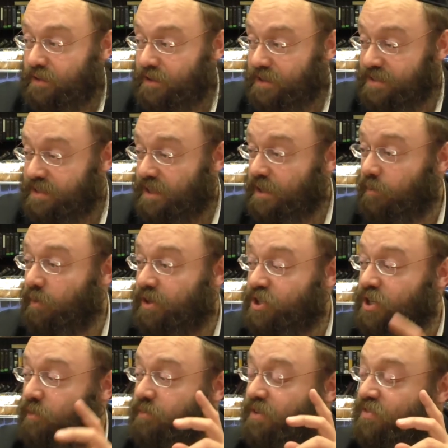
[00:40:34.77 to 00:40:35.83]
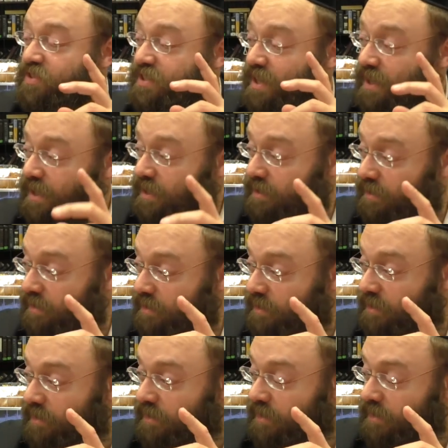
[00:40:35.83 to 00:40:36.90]
He said, the bashemtiv said,
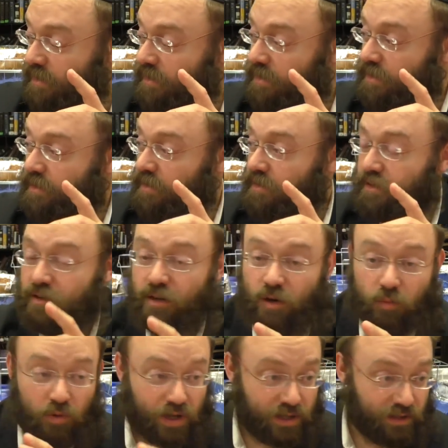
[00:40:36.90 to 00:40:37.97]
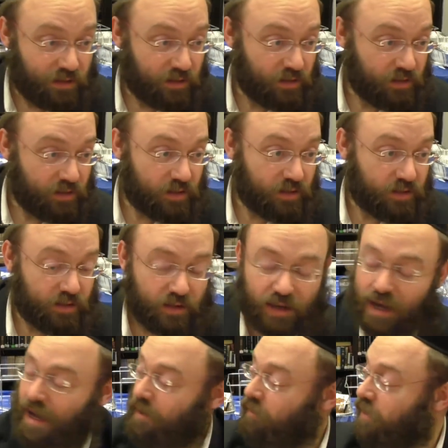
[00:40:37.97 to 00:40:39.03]
you know what?
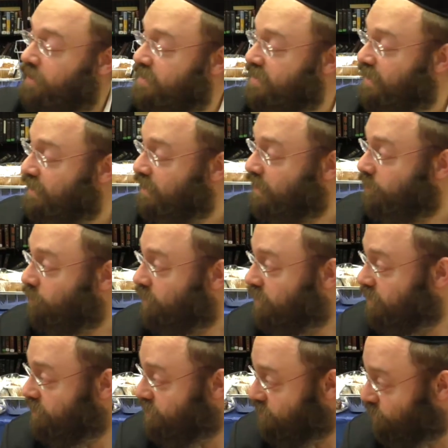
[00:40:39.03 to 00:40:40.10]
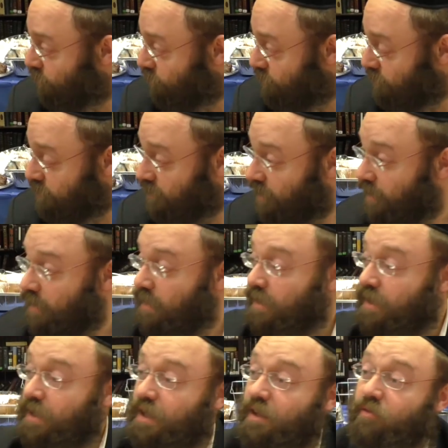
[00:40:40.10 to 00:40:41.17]
I want to say Tehillim with Jews.
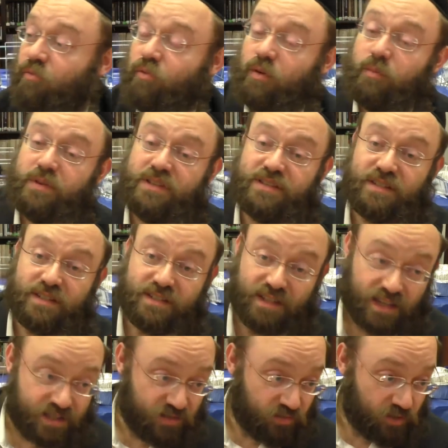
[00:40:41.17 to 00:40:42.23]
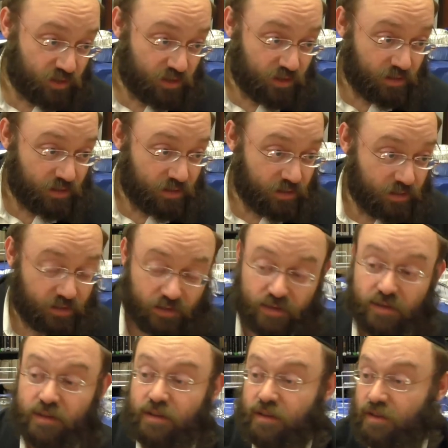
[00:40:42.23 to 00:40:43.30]
If we'll be successful,
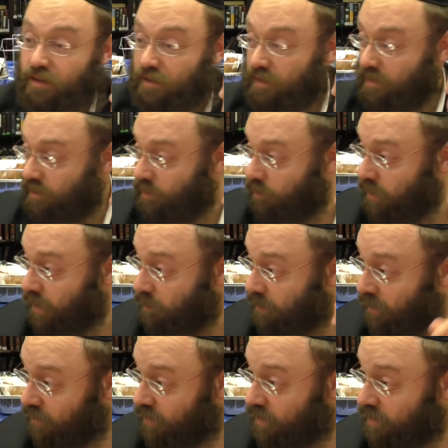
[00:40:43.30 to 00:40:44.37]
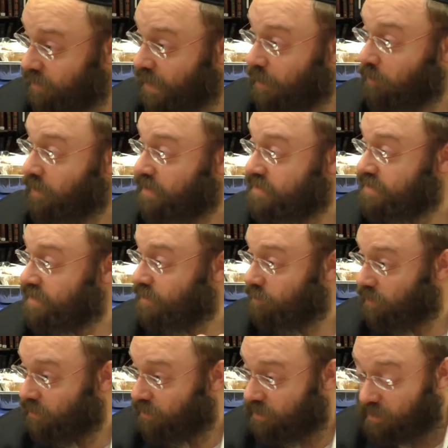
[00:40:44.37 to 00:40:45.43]
there'll be a miracle. I want to see the
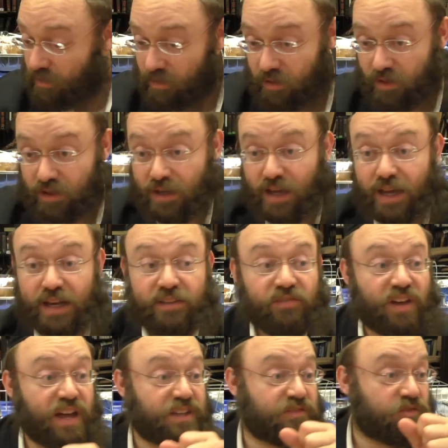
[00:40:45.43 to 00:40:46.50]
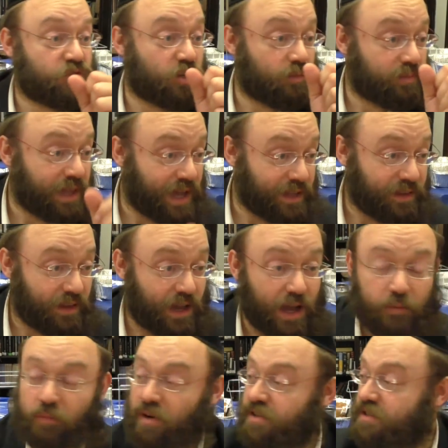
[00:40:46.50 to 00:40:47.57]
miracle. And if Chas v'Shalom not,
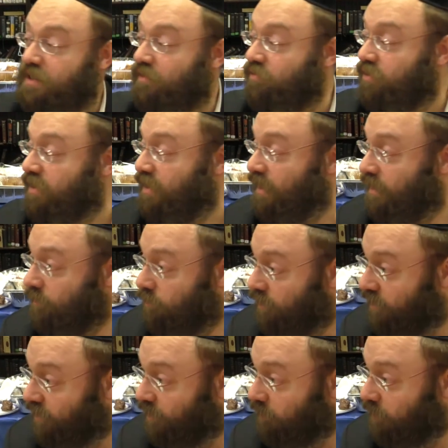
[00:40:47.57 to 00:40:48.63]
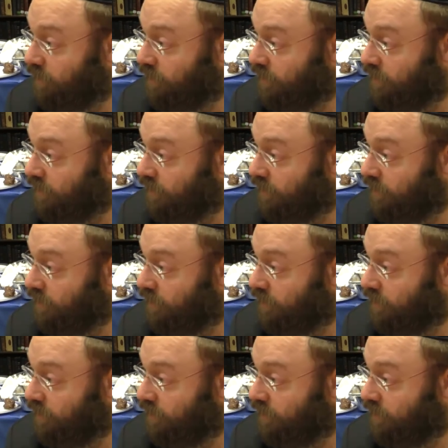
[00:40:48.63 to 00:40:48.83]
I want to suffer together with them.